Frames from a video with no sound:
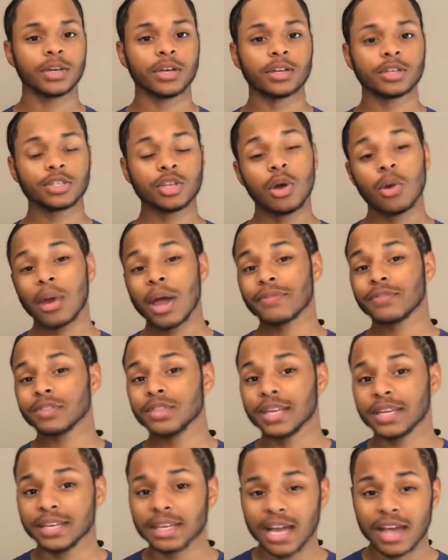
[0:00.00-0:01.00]
So, after
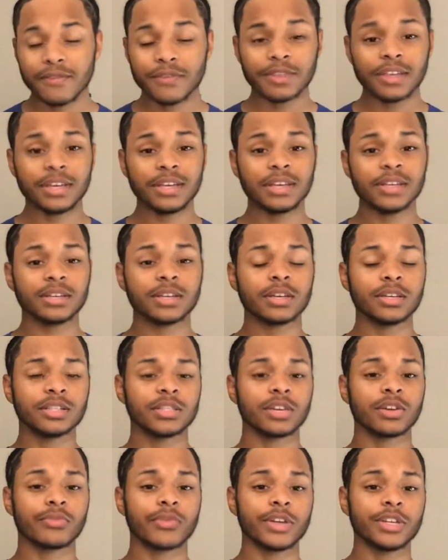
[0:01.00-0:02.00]
taking everything into
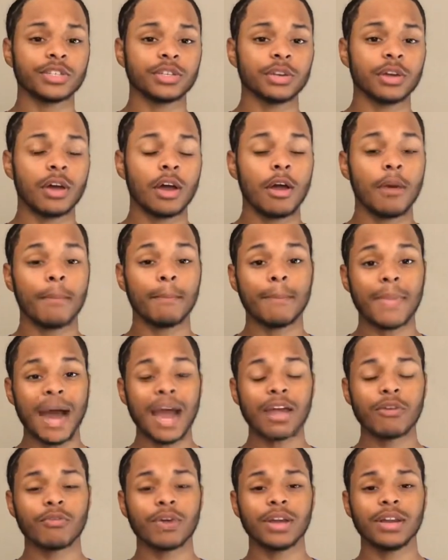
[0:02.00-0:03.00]
consideration,
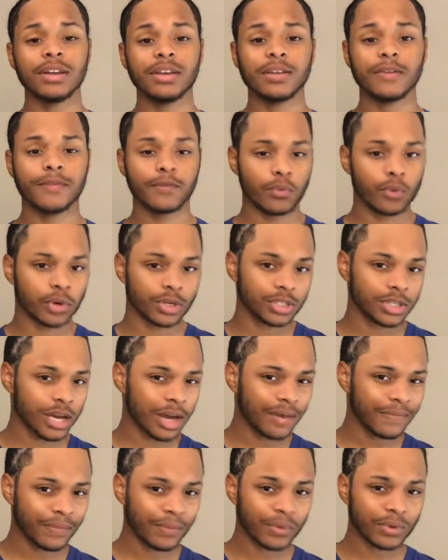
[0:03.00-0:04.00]
my rating for
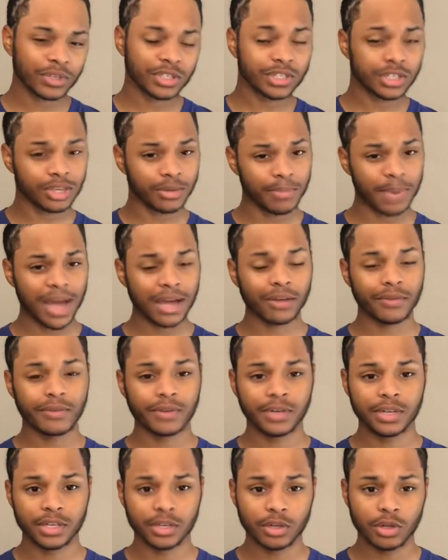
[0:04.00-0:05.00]
Tom Ford's Tobacco
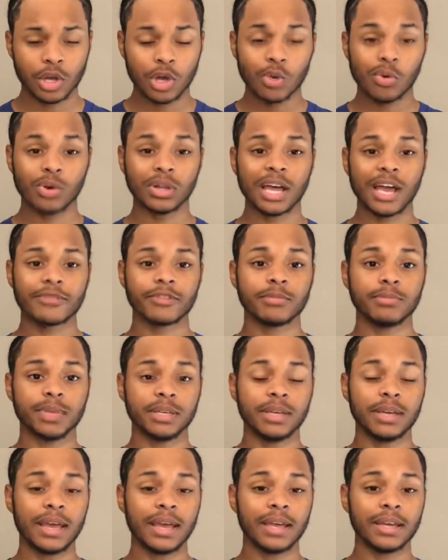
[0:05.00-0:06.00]
Vanille will have to
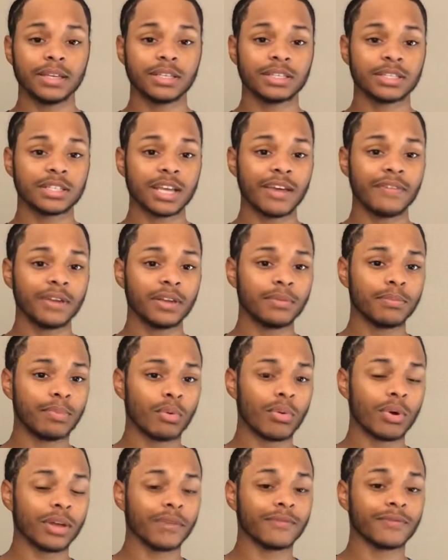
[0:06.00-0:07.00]
be a
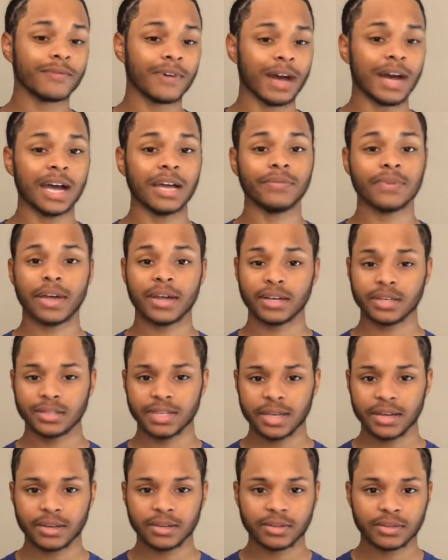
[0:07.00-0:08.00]
7.5 out of
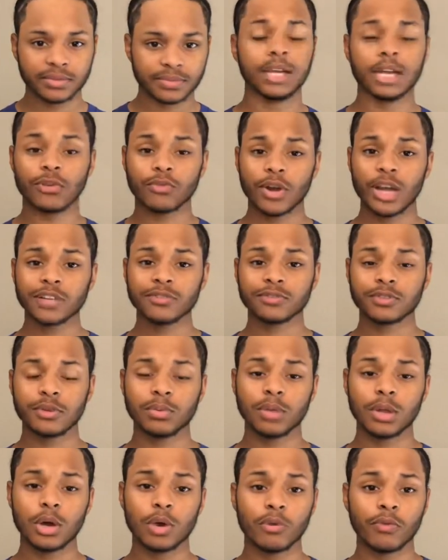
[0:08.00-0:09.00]
10. It ranks so
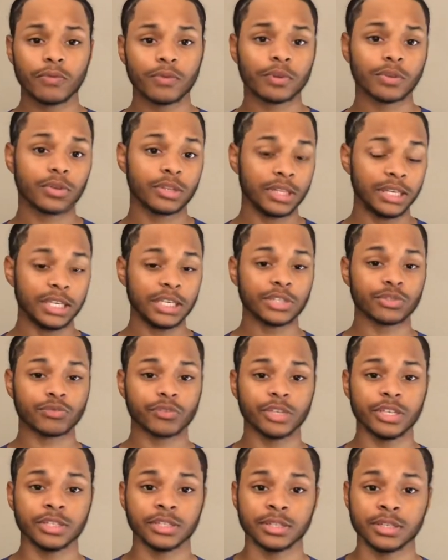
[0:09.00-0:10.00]
low for these
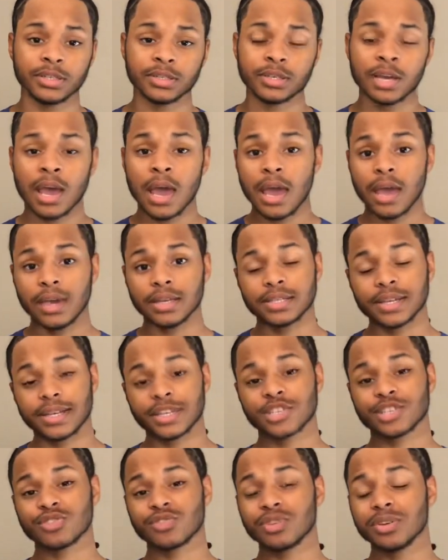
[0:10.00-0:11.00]
reasons. It's
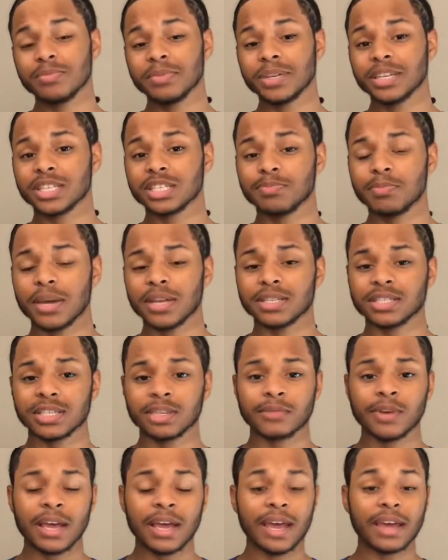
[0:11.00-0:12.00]
extremely expensive,
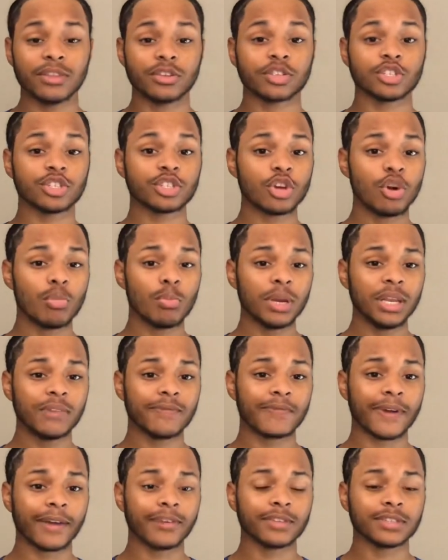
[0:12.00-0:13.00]
and there's so many
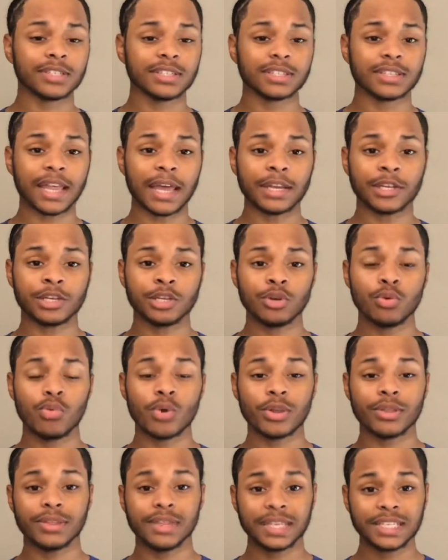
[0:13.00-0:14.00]
fragrances that do
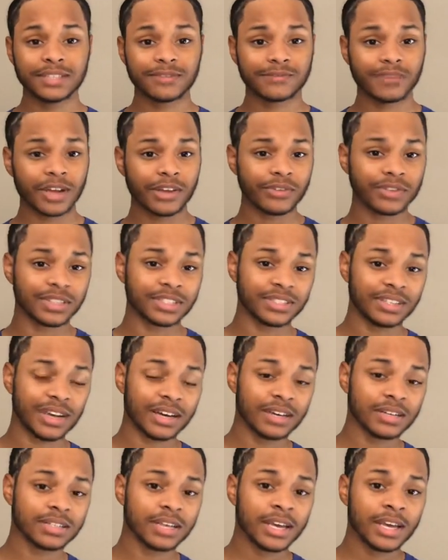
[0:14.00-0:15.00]
what this fragrance
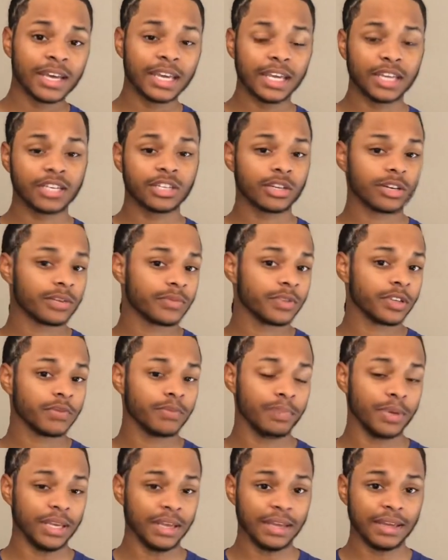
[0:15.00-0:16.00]
does in terms of
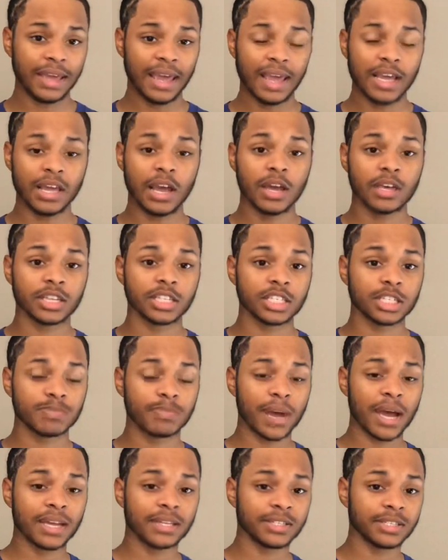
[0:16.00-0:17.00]
being a
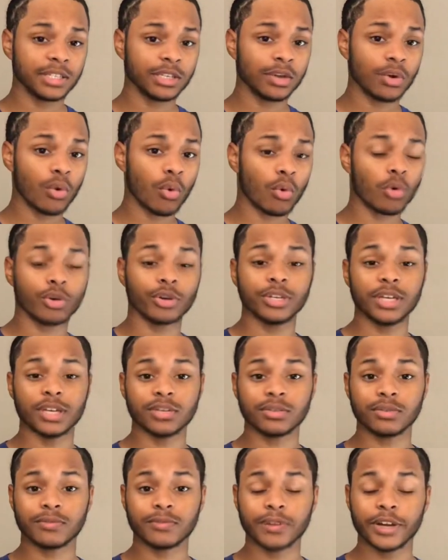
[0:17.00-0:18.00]
spicy
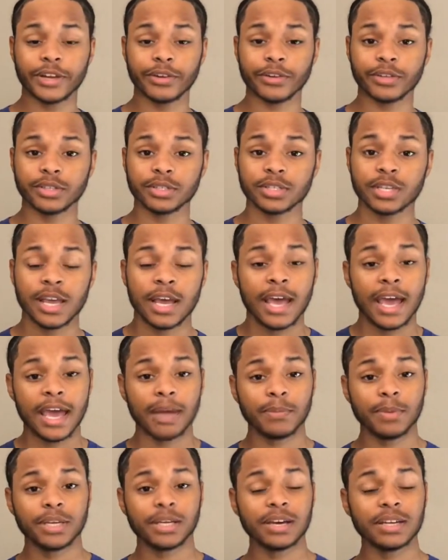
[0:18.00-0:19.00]
oriental fragrance. And
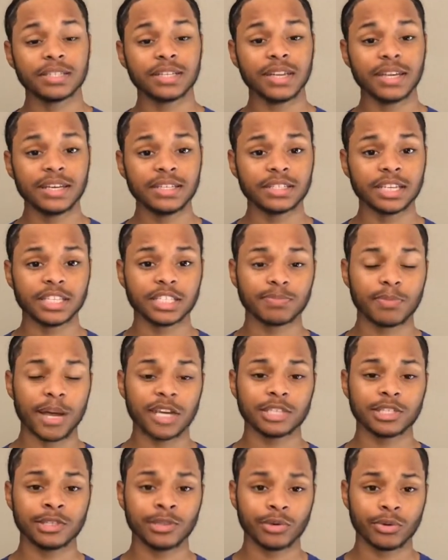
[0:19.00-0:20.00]
because it is a
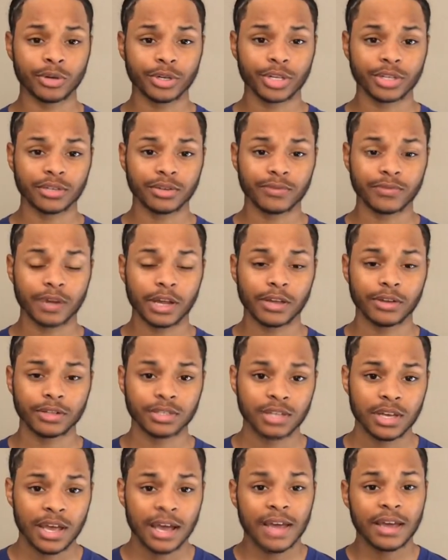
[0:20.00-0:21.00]
spicy oriental fragrance,
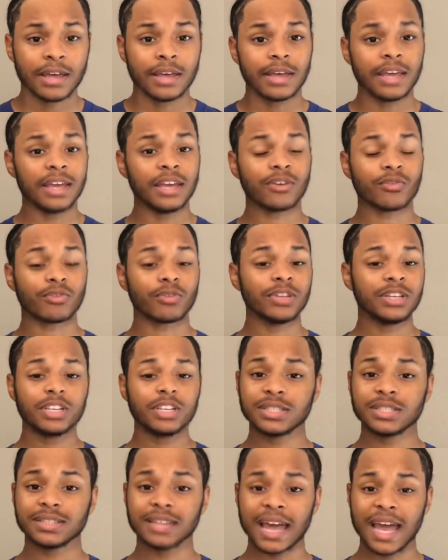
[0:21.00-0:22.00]
it really
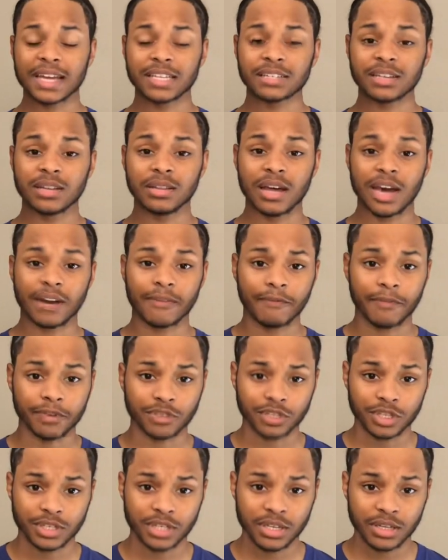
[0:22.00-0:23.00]
lacks a lot of
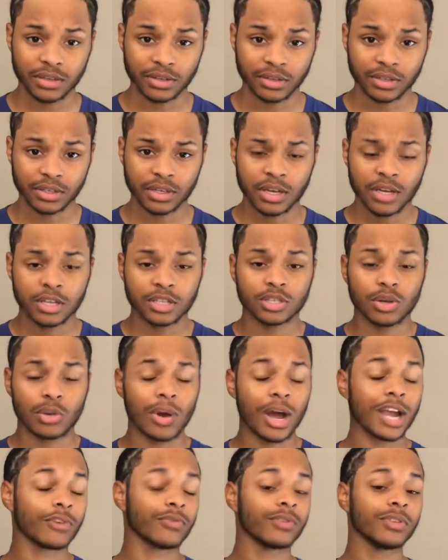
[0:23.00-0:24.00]
versatility. So
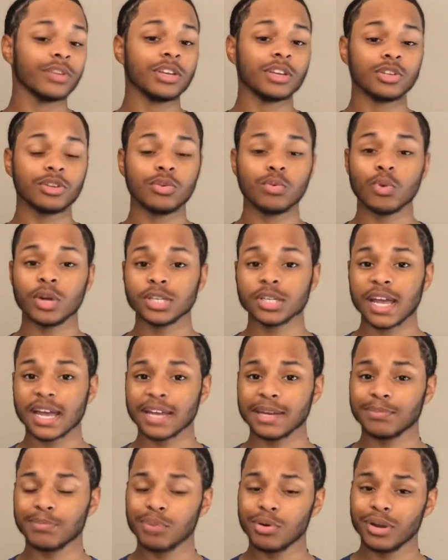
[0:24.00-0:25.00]
I really do wish I
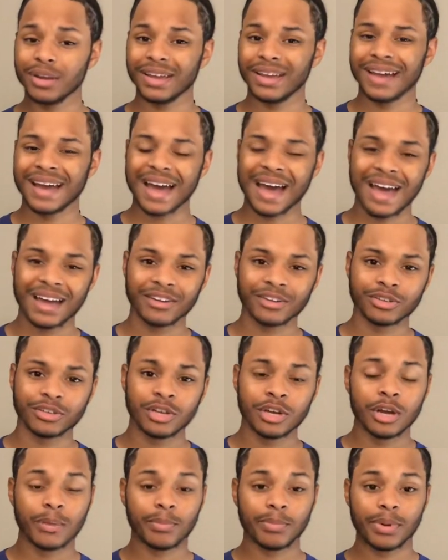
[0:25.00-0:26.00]
could put it higher,
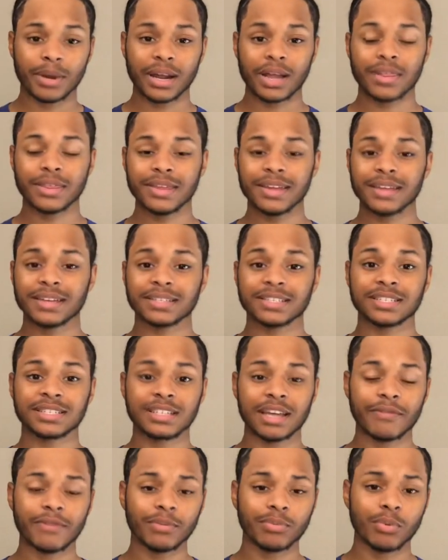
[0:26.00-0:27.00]
but I think
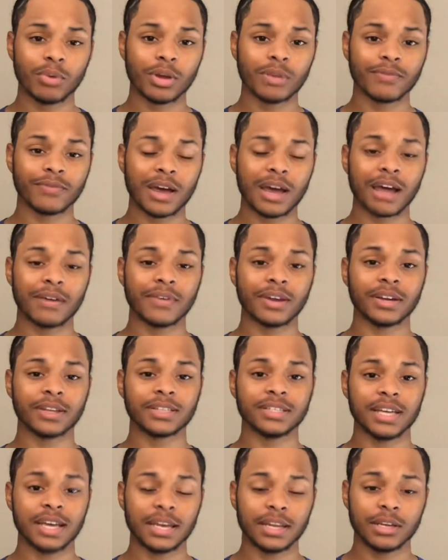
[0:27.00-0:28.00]
7.5 out of
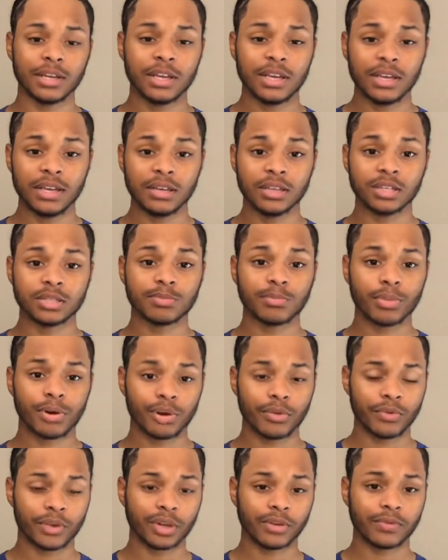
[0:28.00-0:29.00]
10 is
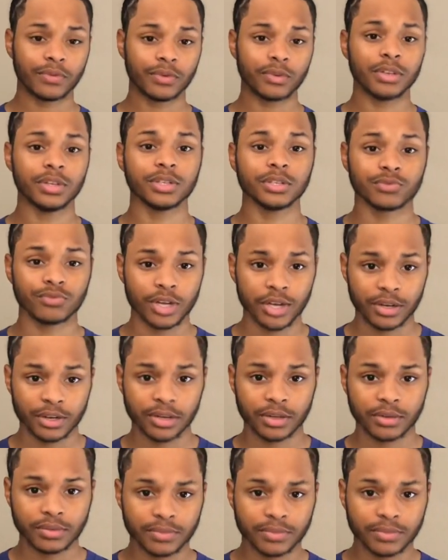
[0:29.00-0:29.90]
perfect for this rating.